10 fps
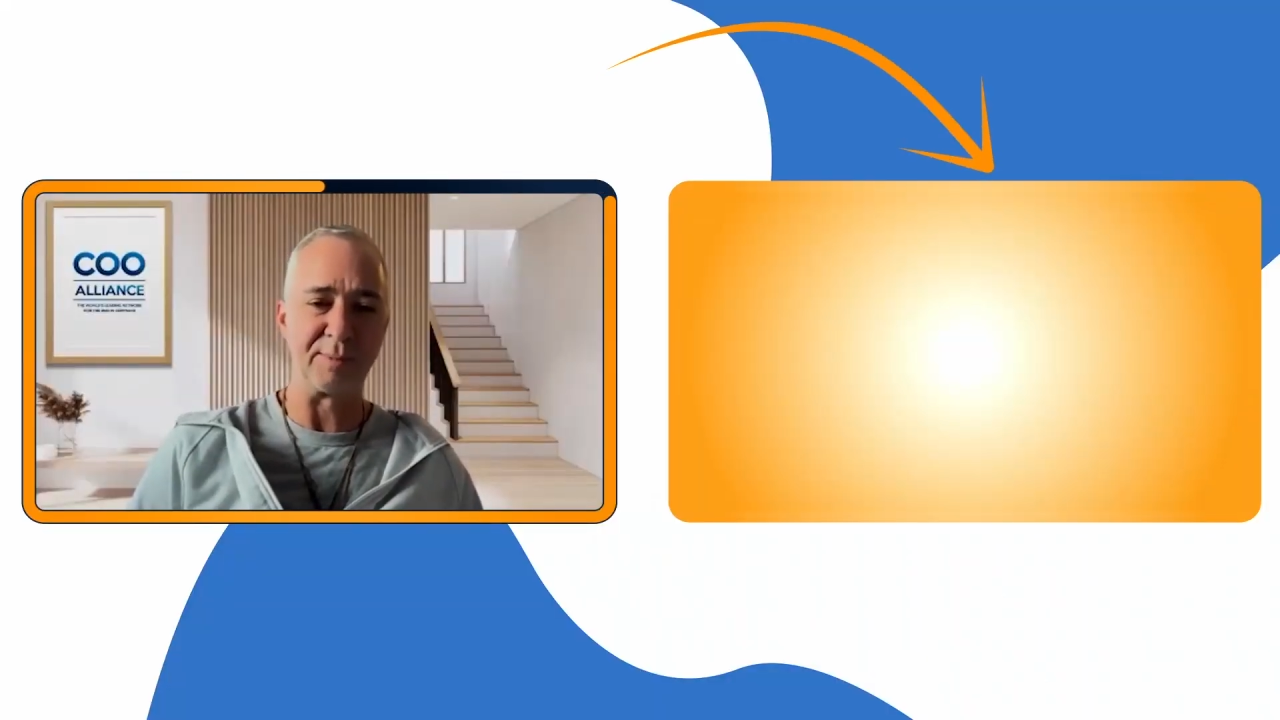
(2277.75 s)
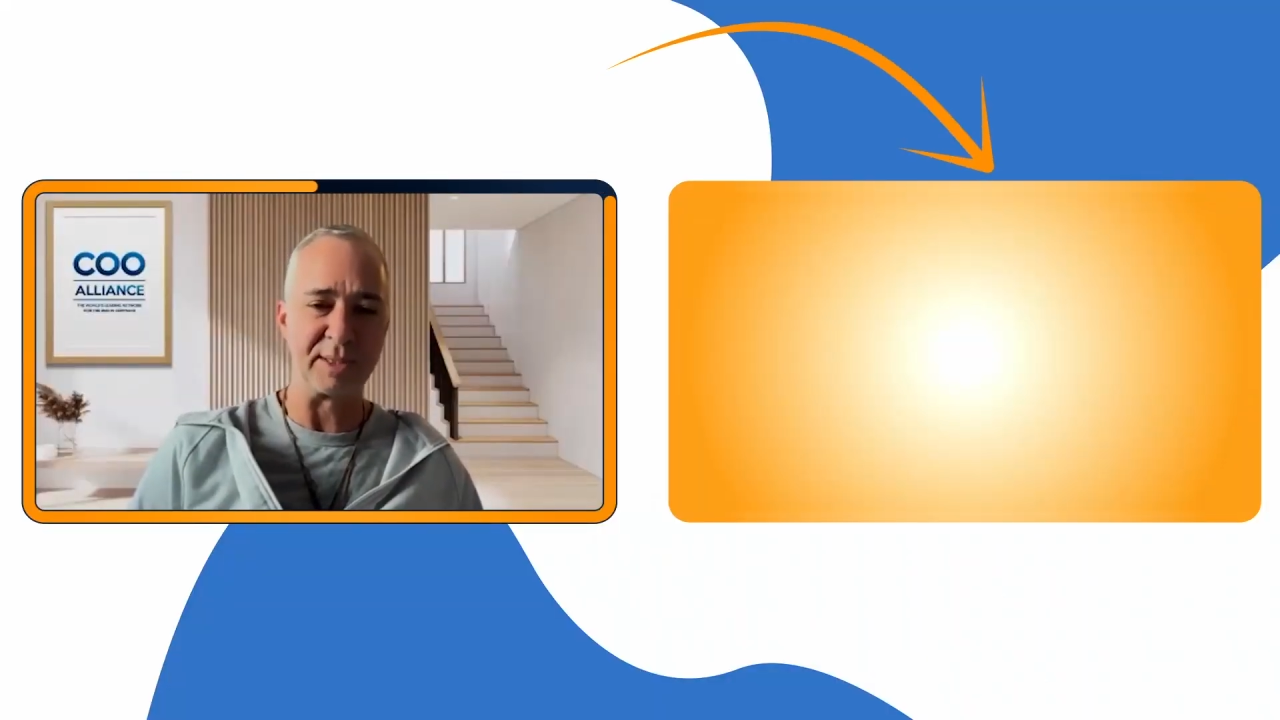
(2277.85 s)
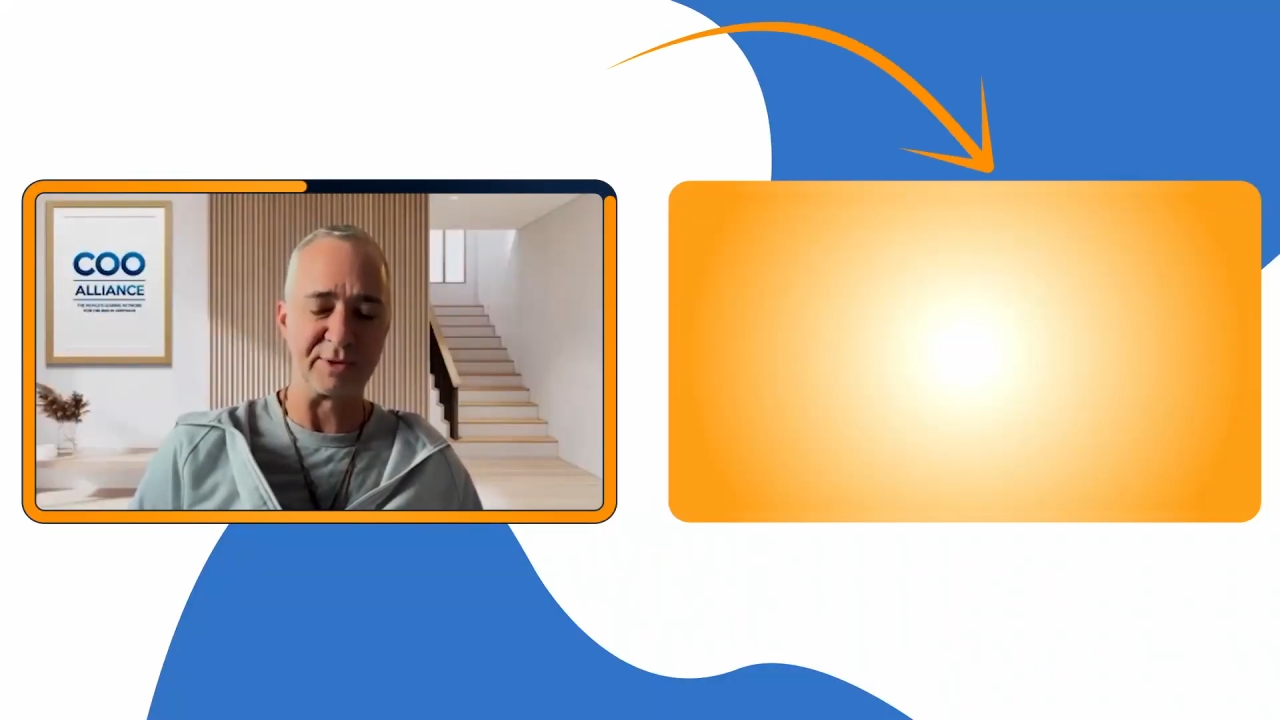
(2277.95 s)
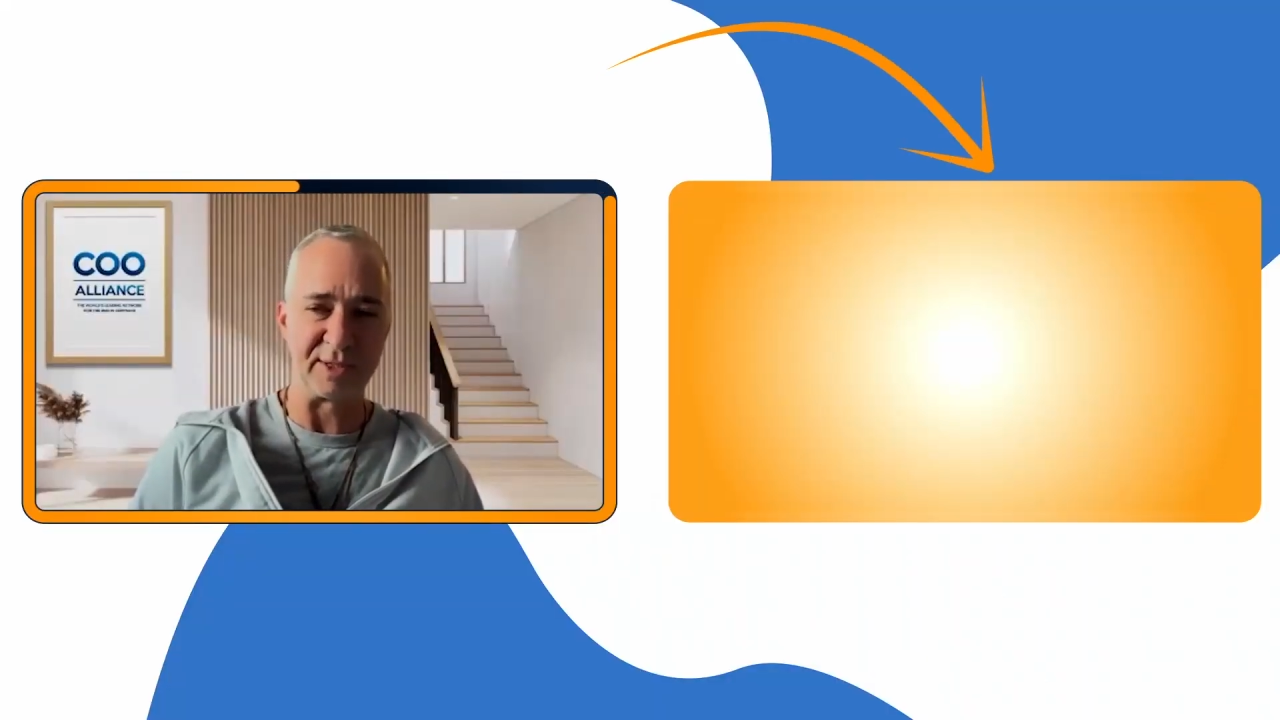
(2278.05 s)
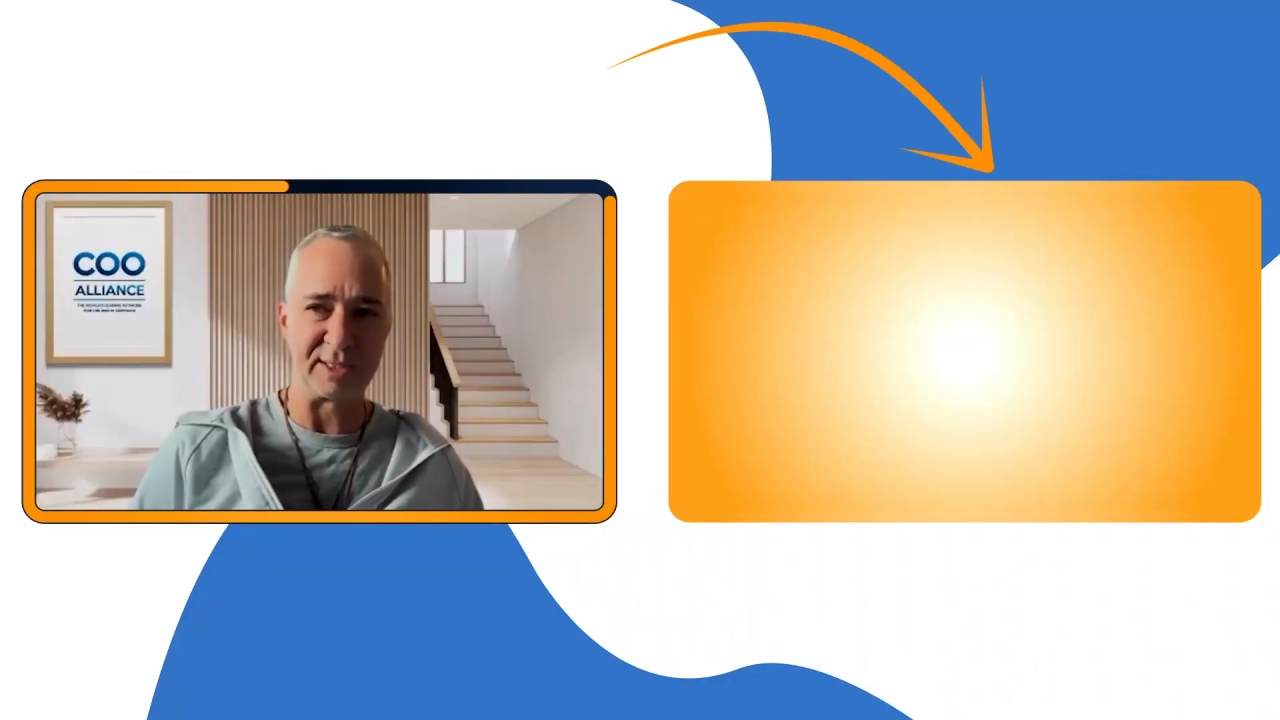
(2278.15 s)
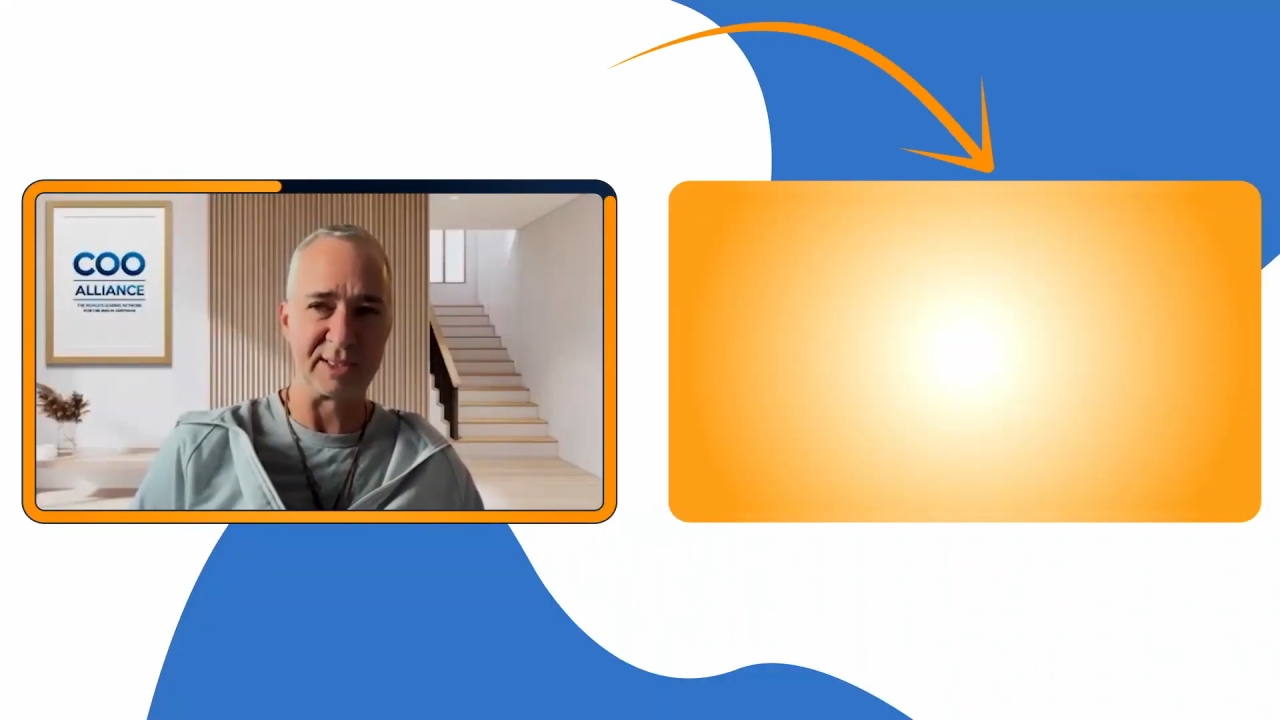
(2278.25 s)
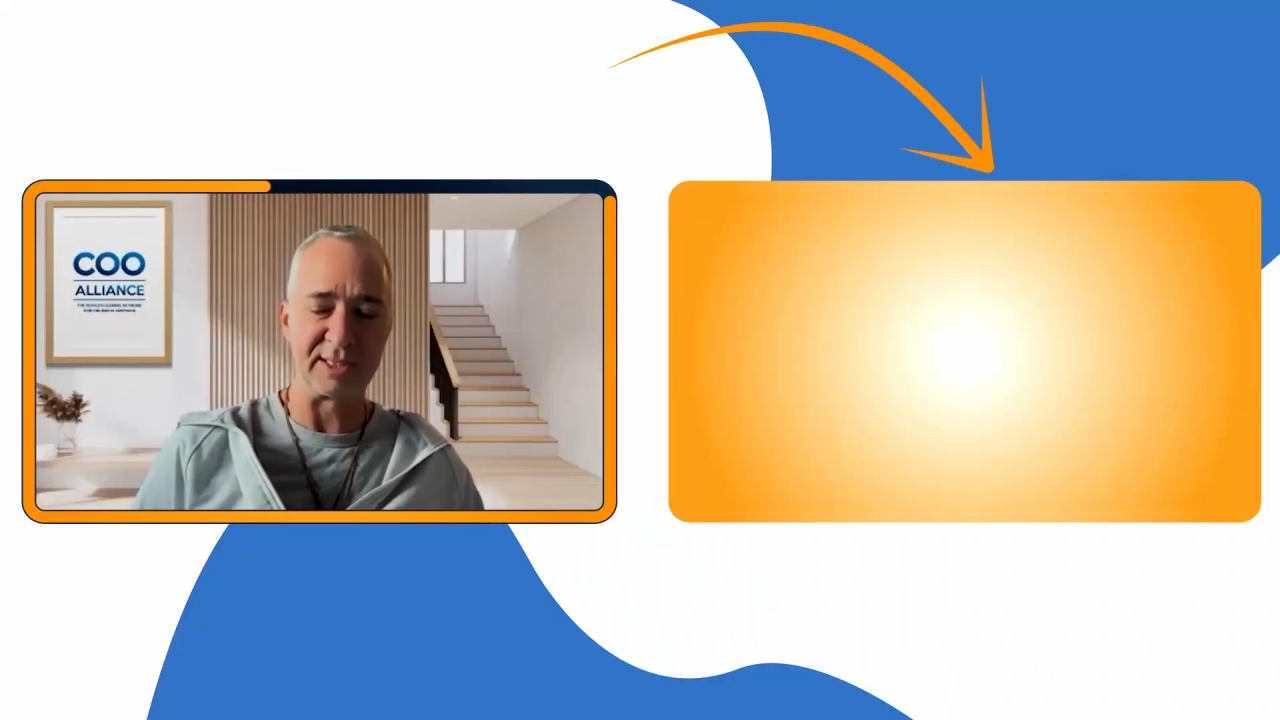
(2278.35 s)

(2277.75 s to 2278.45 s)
misfits,